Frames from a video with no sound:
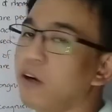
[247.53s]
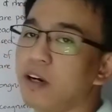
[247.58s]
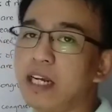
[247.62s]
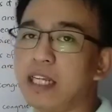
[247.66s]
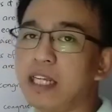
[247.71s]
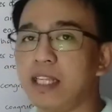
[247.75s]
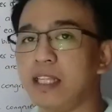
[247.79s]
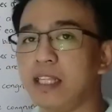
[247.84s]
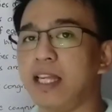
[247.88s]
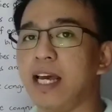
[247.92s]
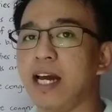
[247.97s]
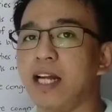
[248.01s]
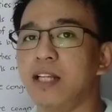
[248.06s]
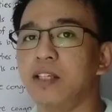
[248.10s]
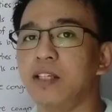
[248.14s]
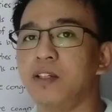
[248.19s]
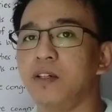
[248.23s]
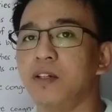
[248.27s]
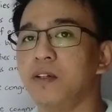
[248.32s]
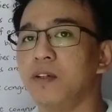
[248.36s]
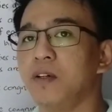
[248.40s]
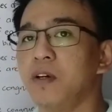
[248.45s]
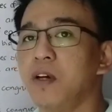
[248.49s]
naintindihan
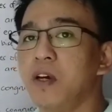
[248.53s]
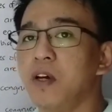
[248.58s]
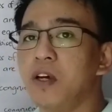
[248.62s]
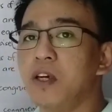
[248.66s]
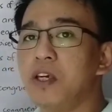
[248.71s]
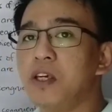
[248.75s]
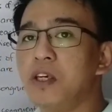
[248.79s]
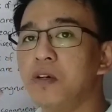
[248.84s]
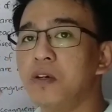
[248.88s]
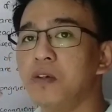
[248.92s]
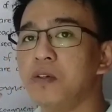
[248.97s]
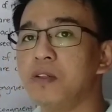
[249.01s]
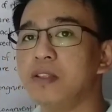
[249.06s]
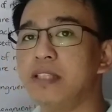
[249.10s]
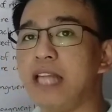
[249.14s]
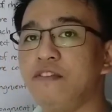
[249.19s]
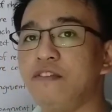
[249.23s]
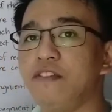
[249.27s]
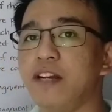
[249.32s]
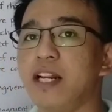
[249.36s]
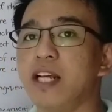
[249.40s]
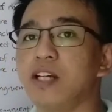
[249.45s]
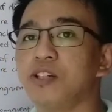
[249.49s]
nyo yung
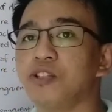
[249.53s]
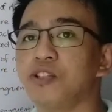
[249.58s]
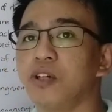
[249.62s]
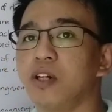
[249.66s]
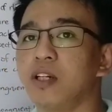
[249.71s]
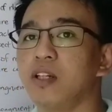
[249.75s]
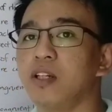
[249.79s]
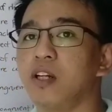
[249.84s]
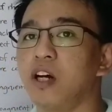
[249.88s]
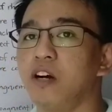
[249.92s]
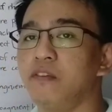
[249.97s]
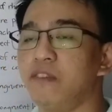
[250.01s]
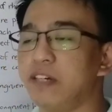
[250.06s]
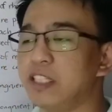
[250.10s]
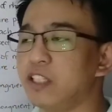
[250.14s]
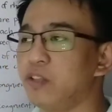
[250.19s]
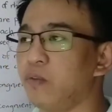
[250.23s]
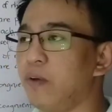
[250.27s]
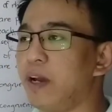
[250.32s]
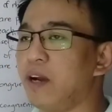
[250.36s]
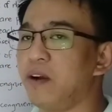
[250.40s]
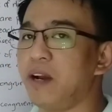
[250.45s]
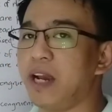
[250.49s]
definition of a
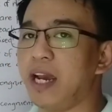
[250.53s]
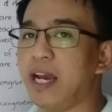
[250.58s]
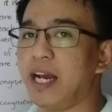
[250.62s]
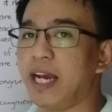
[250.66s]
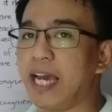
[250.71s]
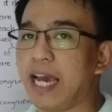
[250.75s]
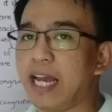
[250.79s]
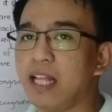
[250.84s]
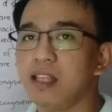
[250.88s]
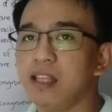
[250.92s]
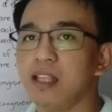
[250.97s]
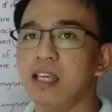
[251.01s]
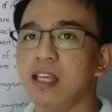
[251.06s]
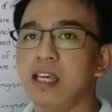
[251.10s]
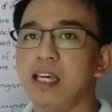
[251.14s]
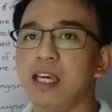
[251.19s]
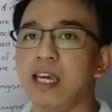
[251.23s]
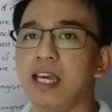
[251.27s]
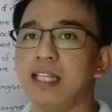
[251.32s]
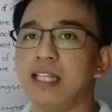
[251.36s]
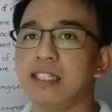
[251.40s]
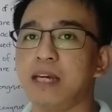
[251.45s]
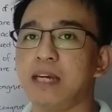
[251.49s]
square. Again,
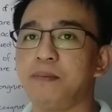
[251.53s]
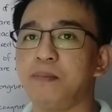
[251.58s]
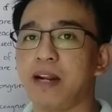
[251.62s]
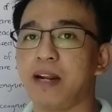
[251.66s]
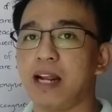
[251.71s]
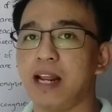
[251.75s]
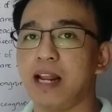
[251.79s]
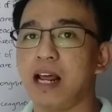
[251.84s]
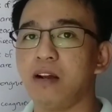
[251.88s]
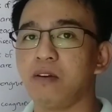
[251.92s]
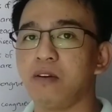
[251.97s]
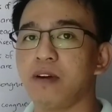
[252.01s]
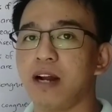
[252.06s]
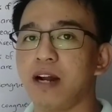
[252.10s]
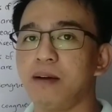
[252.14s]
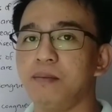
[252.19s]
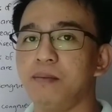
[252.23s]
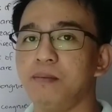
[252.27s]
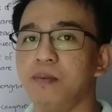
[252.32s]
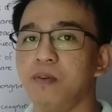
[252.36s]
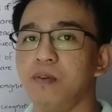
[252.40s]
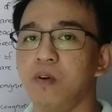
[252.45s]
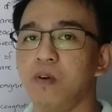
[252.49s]
it is a
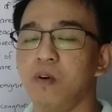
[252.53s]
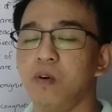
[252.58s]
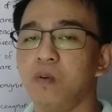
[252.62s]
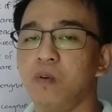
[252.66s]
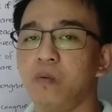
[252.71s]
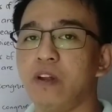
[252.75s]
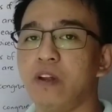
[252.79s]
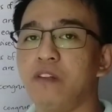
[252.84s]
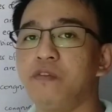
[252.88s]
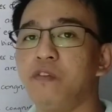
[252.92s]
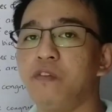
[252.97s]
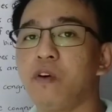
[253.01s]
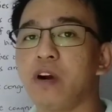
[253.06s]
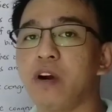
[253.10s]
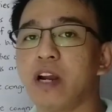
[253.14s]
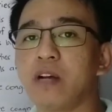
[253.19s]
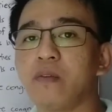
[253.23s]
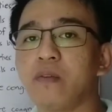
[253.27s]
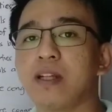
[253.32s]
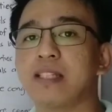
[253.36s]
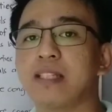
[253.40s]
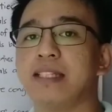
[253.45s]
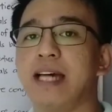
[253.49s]
parallelogram with four
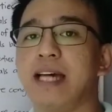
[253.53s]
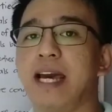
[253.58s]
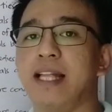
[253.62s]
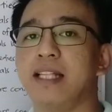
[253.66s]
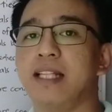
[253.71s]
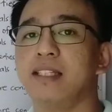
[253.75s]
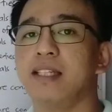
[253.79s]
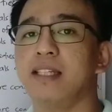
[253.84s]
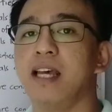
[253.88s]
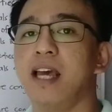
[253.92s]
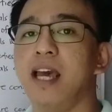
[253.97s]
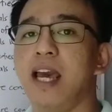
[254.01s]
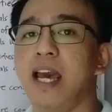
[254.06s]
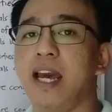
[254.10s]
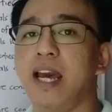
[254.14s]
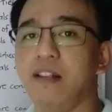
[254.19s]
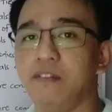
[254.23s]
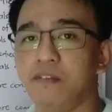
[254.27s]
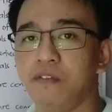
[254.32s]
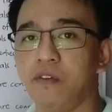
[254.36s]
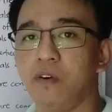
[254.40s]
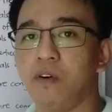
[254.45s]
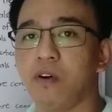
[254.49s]
equal sides and
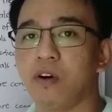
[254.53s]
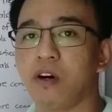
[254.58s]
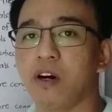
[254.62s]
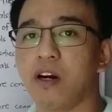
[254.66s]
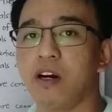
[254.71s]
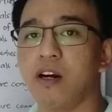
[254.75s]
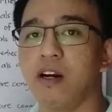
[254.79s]
four